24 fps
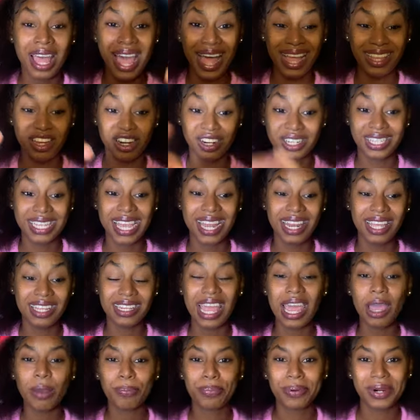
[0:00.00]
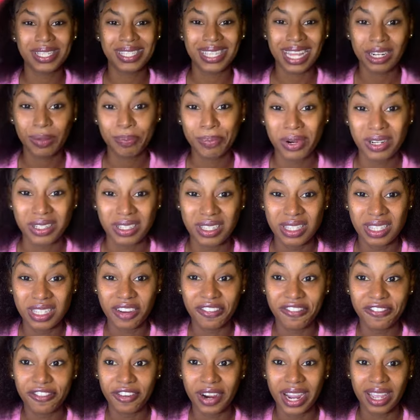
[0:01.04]
And you're telling the empress that the person is your
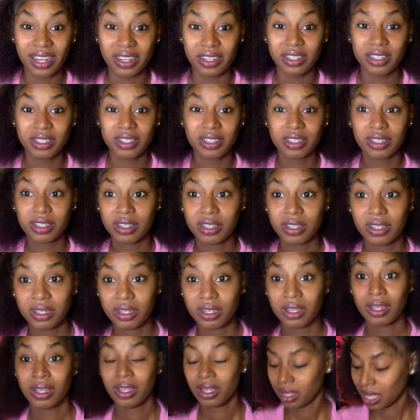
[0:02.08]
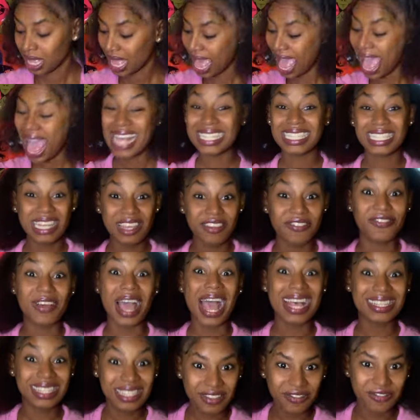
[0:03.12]
friend. As if
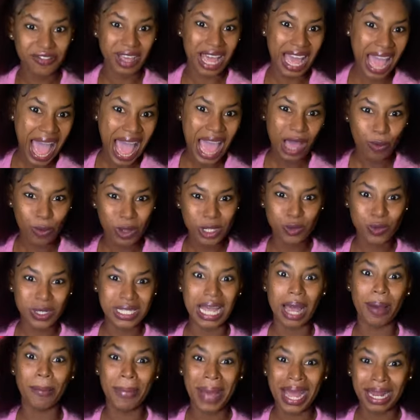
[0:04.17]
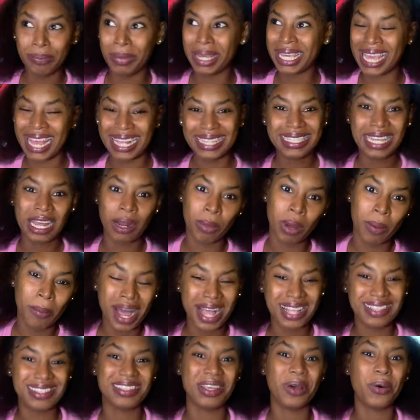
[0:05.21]
I was with a man, me can tell my
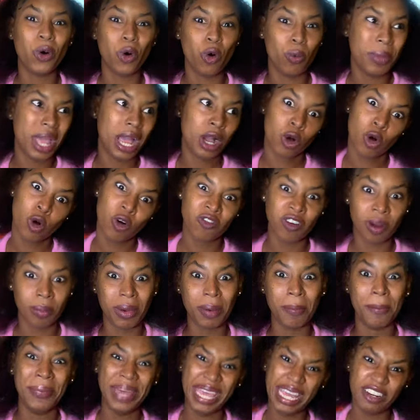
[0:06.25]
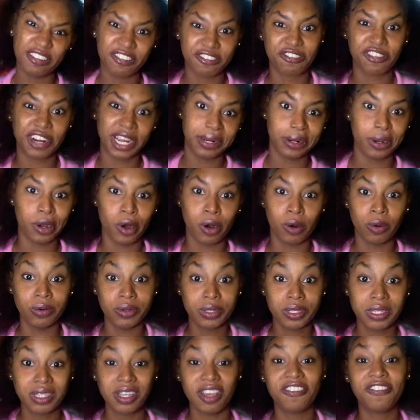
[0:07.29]
man, say, oh, me, I go over my male friend
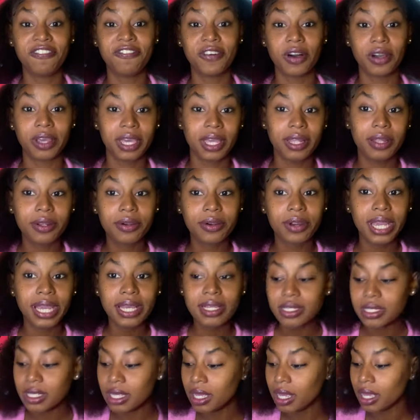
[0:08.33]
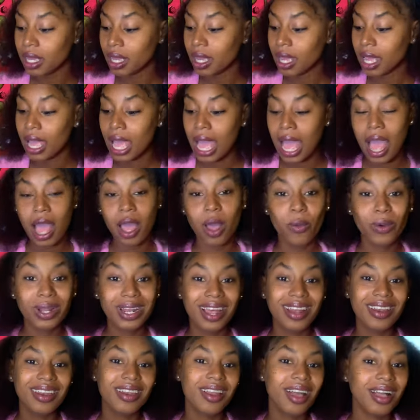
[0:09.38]
house. You're fucking crazy. How would
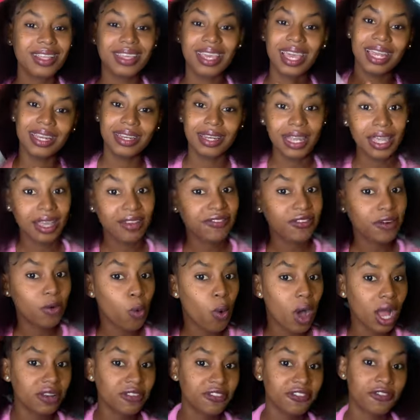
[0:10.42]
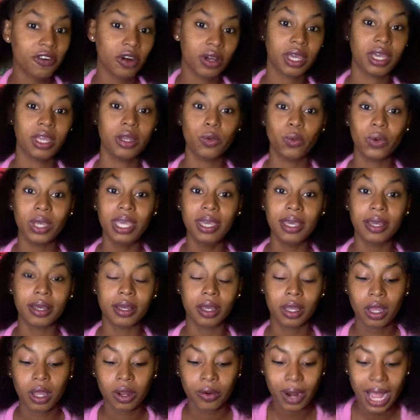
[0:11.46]
I not get dick for one fucking week,
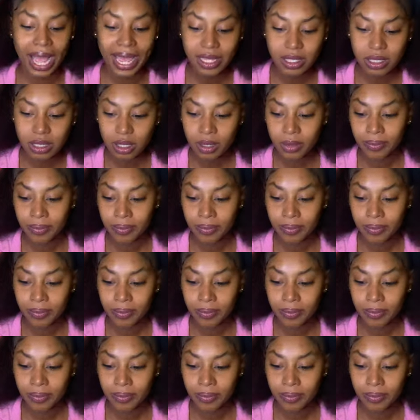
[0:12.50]
right?